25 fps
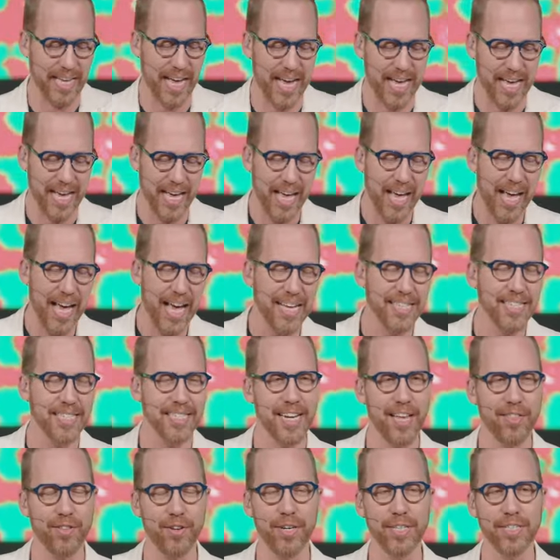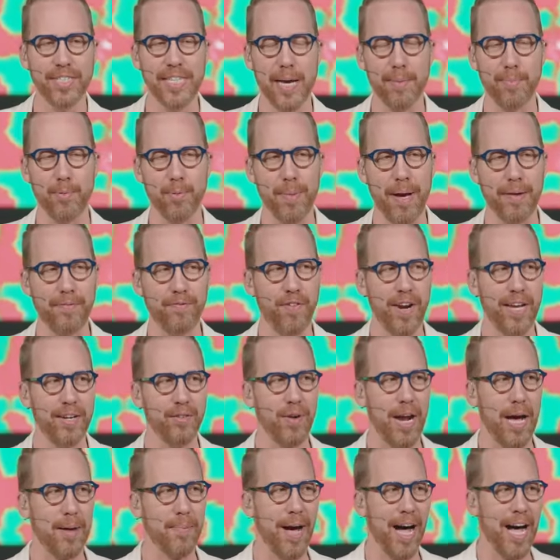I, as another example, my friend
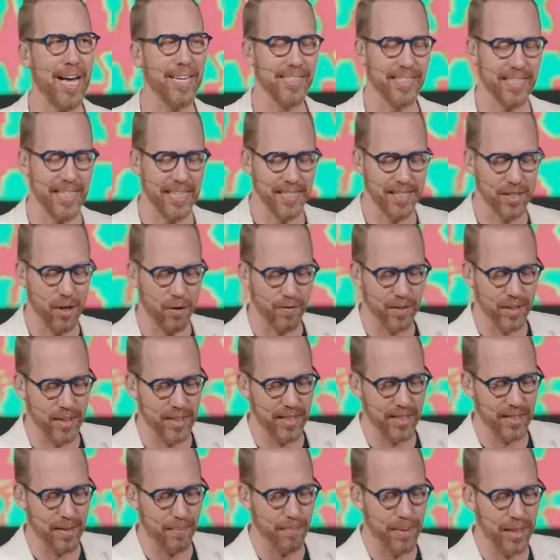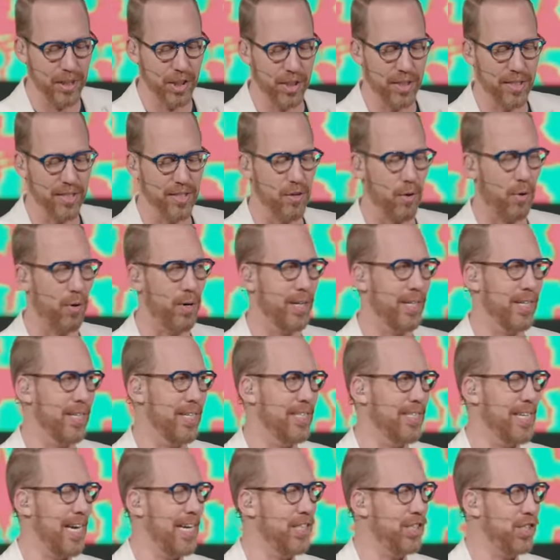Rob Hoskins oversees a missions
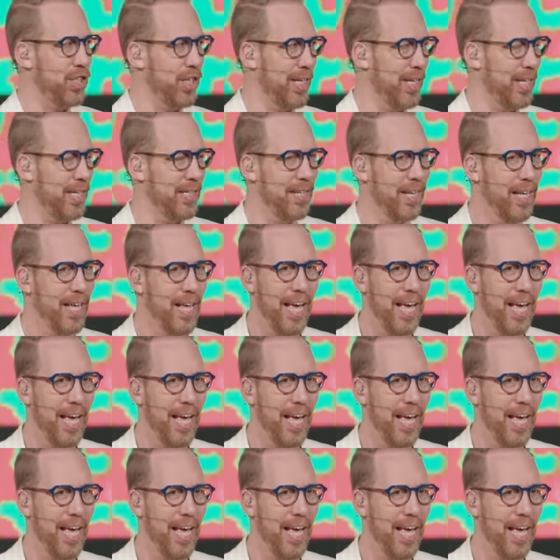organization and,